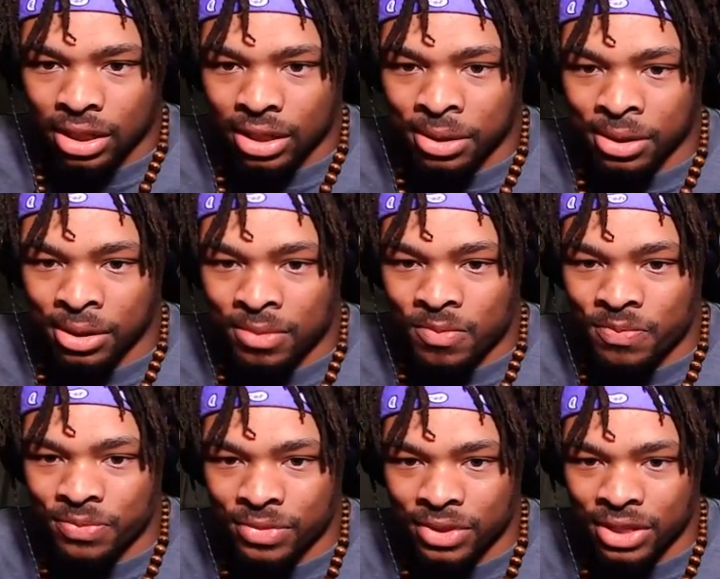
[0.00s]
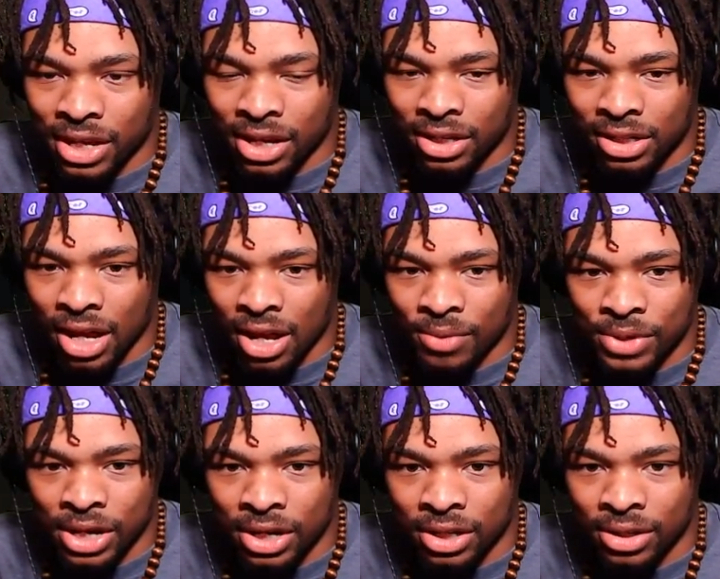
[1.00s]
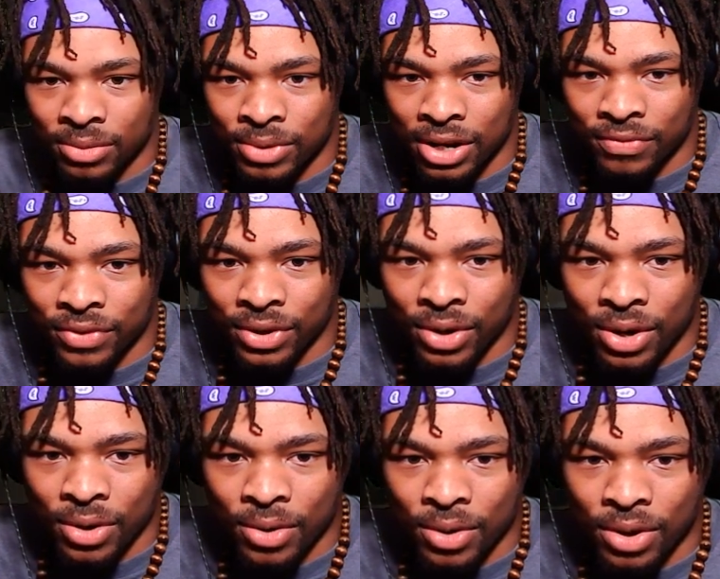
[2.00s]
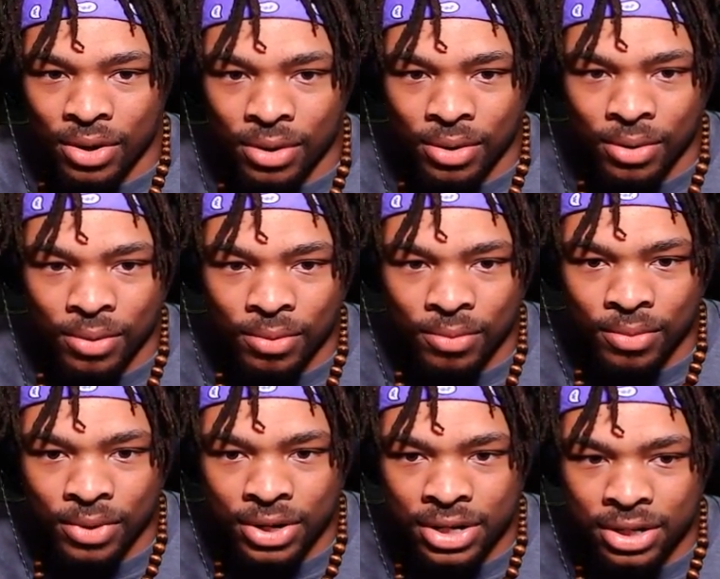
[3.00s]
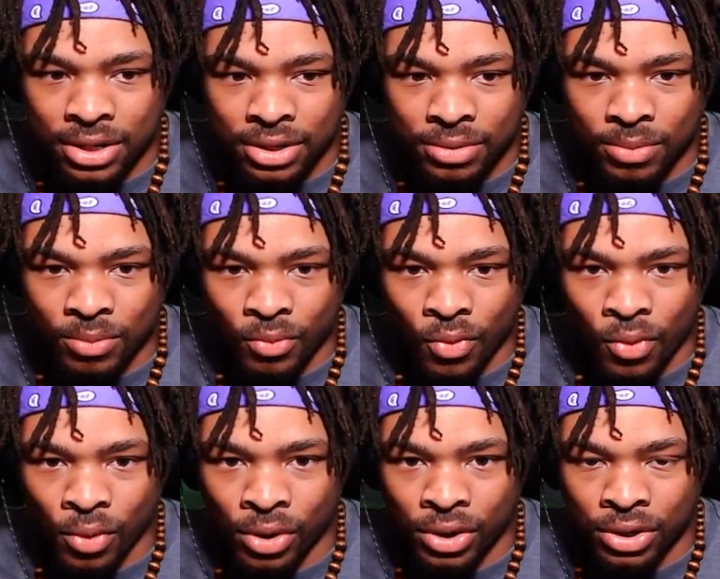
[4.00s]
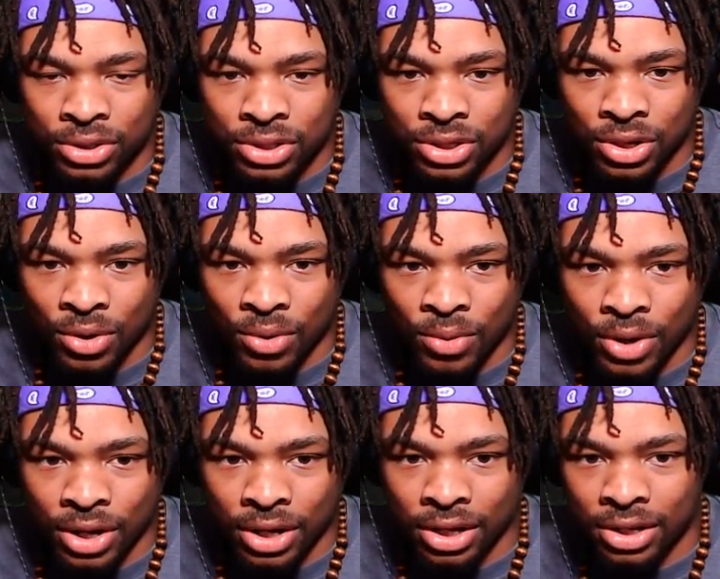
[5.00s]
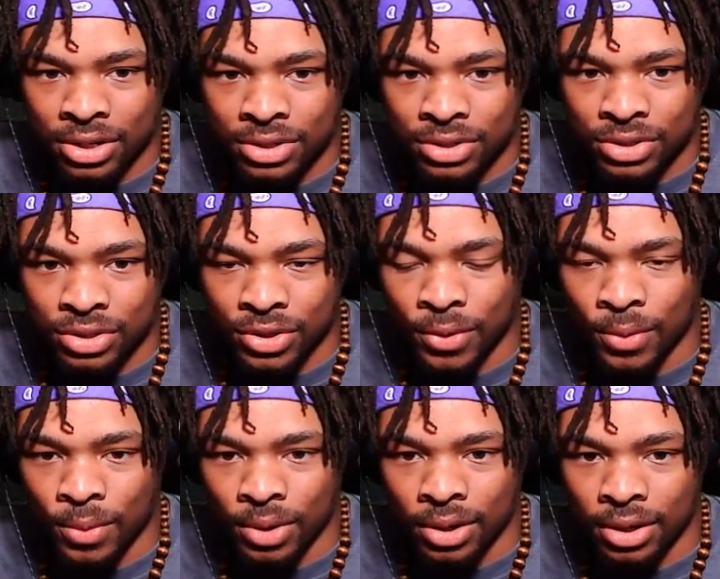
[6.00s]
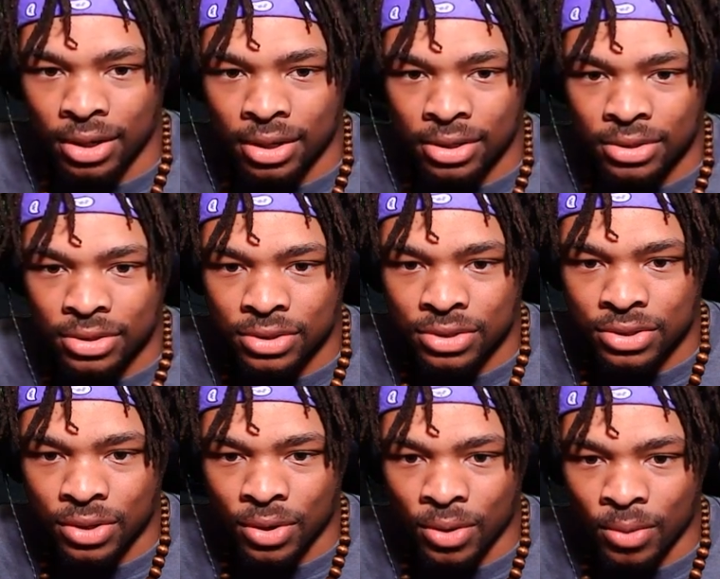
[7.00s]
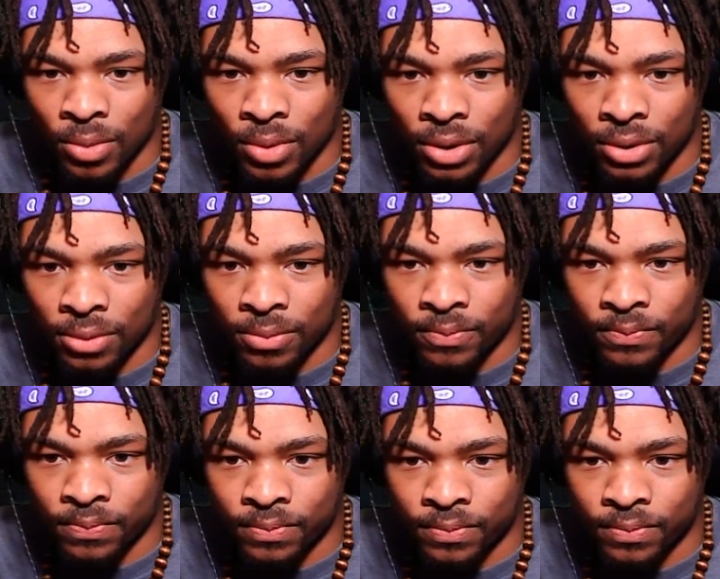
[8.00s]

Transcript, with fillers: Um, yeah, nah, we gotta we gotta figure out what more to go and do. So, um,